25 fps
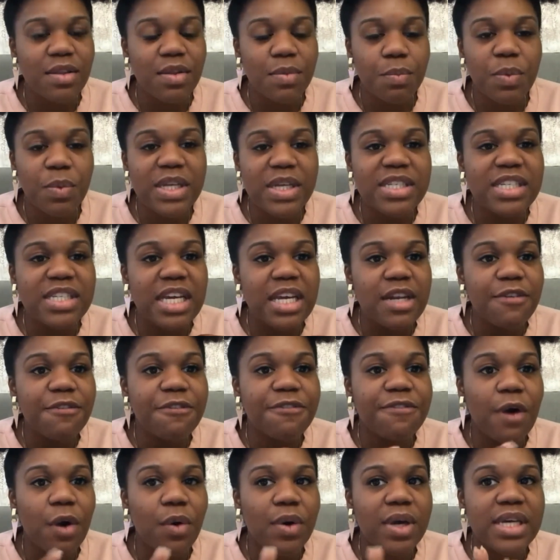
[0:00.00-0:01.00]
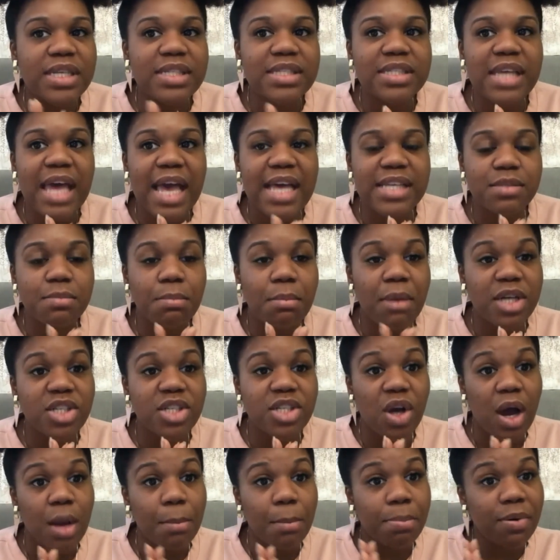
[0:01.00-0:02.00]
we didn't focus as much
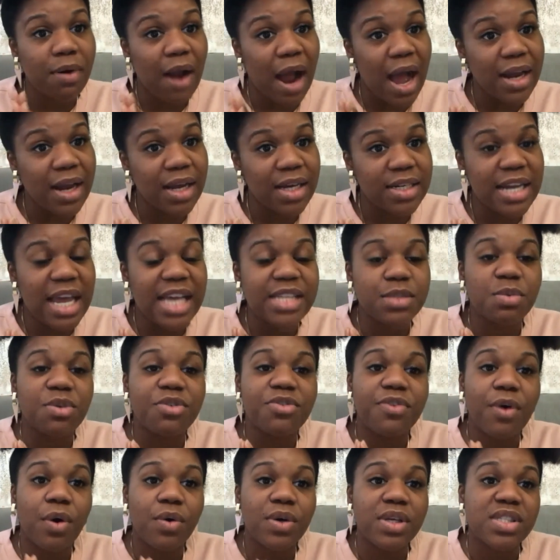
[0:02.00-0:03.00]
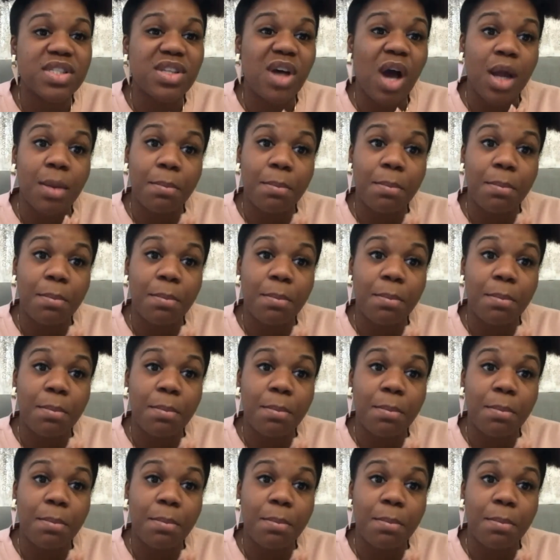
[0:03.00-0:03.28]
on product as we focused on